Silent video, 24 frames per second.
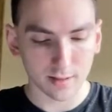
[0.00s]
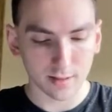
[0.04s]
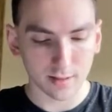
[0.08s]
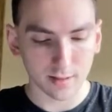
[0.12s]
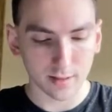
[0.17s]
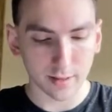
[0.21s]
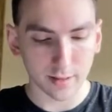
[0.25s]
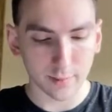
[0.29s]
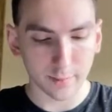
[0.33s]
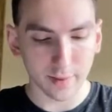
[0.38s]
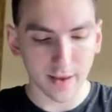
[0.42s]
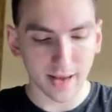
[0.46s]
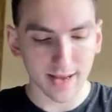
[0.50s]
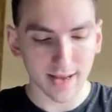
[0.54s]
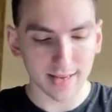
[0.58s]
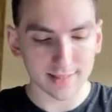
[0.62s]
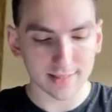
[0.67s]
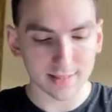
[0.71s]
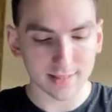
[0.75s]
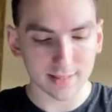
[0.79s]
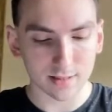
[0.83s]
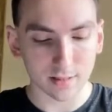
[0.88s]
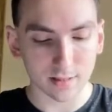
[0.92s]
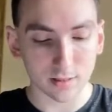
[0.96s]
the
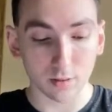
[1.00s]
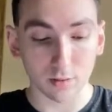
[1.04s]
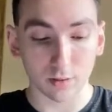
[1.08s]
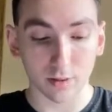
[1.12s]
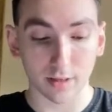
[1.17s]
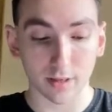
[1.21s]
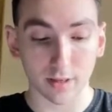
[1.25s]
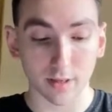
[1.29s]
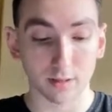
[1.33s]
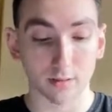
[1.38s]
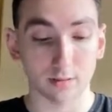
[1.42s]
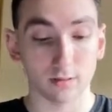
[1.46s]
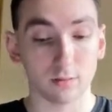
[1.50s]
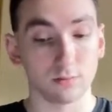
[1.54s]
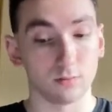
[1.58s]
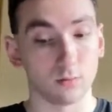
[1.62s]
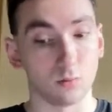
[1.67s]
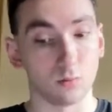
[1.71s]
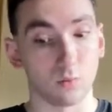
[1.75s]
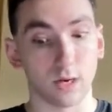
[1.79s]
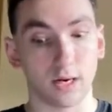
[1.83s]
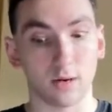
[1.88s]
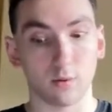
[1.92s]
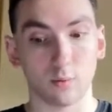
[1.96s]
past, okay,
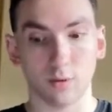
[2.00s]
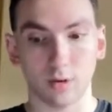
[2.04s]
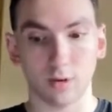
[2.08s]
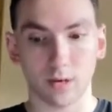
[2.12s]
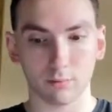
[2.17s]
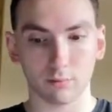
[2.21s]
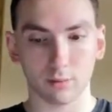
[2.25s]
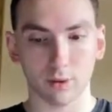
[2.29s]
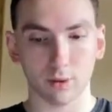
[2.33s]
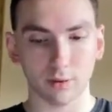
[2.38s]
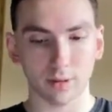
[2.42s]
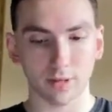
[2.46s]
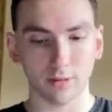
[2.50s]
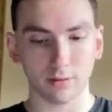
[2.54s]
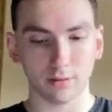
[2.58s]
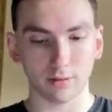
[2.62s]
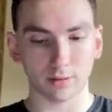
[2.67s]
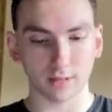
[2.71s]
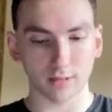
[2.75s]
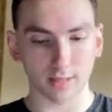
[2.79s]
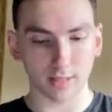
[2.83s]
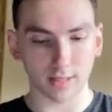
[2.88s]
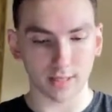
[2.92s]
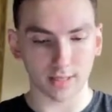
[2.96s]
wow, what I wrote here
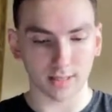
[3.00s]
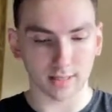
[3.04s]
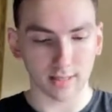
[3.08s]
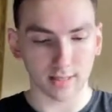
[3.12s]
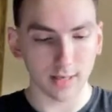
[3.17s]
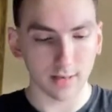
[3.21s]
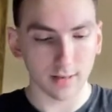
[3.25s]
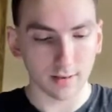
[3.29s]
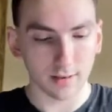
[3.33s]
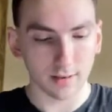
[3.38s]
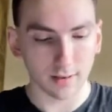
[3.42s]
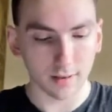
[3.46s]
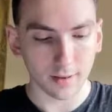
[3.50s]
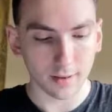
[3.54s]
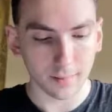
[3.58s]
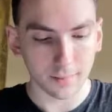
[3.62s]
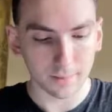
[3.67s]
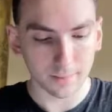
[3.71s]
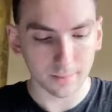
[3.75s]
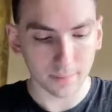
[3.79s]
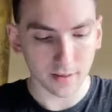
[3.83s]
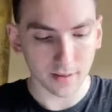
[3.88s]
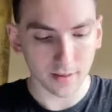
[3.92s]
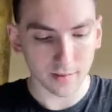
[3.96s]
is nuts.
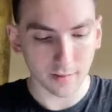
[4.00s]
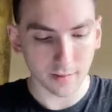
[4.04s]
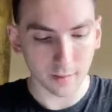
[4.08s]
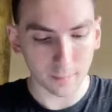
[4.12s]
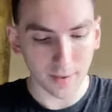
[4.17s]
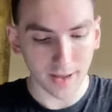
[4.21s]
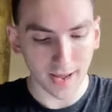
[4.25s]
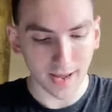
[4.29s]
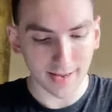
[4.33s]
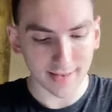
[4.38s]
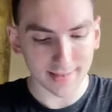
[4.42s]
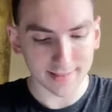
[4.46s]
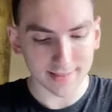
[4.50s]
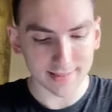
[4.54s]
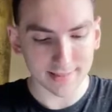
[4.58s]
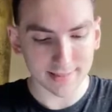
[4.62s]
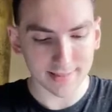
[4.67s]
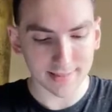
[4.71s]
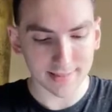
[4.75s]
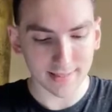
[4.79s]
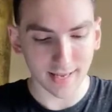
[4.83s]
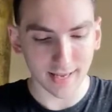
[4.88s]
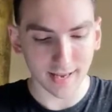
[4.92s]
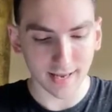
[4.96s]
The
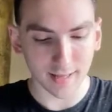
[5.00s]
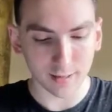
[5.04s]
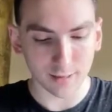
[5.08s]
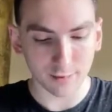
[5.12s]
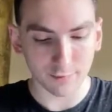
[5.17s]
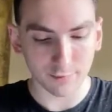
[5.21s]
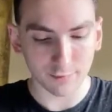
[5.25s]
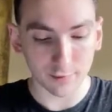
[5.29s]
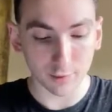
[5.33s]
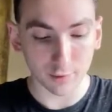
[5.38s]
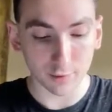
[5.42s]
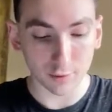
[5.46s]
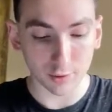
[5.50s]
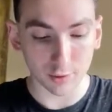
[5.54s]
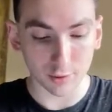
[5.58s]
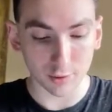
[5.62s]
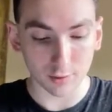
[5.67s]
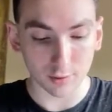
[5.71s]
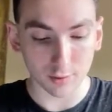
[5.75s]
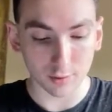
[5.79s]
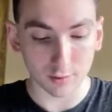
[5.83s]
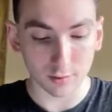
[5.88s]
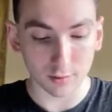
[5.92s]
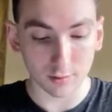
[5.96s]
past and the
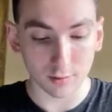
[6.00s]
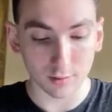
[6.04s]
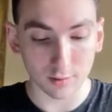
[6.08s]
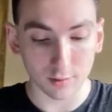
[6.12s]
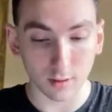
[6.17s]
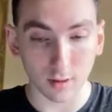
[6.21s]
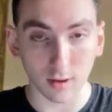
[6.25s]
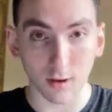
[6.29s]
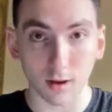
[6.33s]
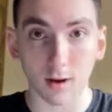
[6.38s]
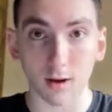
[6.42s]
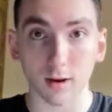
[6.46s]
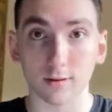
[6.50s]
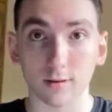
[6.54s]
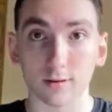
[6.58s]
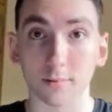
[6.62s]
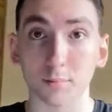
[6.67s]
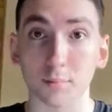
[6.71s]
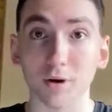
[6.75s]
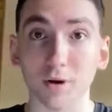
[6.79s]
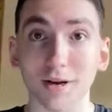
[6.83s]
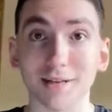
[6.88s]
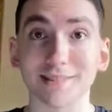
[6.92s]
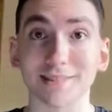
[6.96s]
future are the
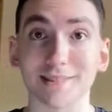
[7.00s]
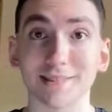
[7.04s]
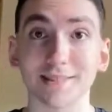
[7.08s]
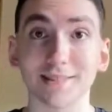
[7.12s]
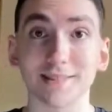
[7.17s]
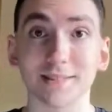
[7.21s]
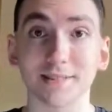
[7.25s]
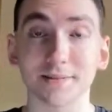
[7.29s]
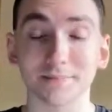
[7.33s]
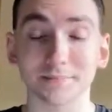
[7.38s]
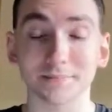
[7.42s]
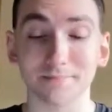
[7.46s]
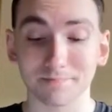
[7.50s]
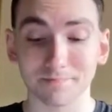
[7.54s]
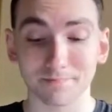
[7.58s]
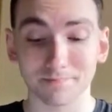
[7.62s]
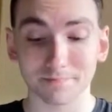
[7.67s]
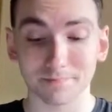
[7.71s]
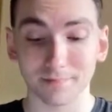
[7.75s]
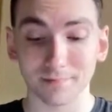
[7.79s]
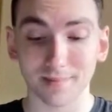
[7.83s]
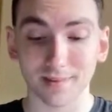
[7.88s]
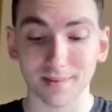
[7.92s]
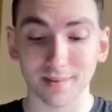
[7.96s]
present,
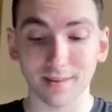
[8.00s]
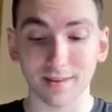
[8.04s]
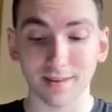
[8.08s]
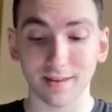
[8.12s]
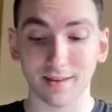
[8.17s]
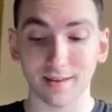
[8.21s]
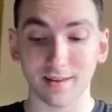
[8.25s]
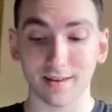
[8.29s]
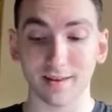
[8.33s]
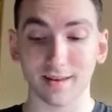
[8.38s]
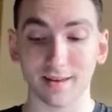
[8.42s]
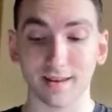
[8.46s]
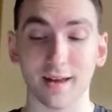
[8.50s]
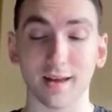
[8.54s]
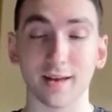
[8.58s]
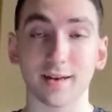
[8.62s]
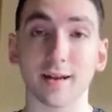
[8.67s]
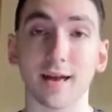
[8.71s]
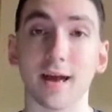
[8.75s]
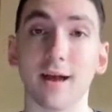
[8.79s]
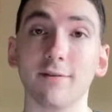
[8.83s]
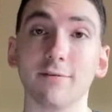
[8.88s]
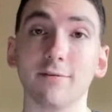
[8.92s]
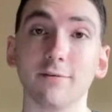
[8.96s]
and
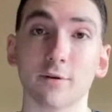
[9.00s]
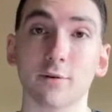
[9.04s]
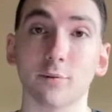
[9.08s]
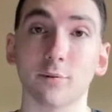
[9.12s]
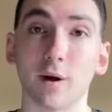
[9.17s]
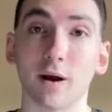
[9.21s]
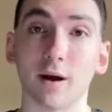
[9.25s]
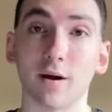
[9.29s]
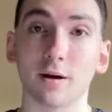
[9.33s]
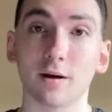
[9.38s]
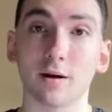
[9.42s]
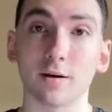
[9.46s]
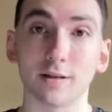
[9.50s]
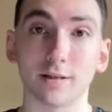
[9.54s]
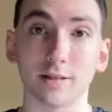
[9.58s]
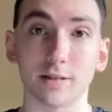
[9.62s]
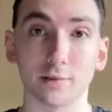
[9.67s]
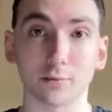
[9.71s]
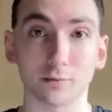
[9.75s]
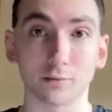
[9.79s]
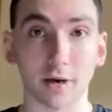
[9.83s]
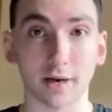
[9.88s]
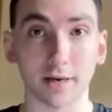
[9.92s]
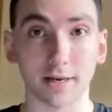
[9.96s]
everywhere
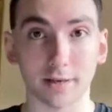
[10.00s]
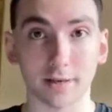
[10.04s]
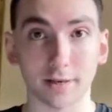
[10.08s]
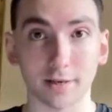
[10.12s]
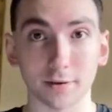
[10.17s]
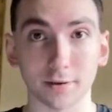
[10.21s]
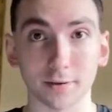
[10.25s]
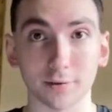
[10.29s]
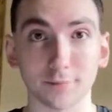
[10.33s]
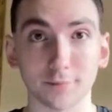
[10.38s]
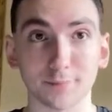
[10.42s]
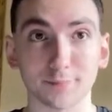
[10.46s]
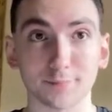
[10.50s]
is right here.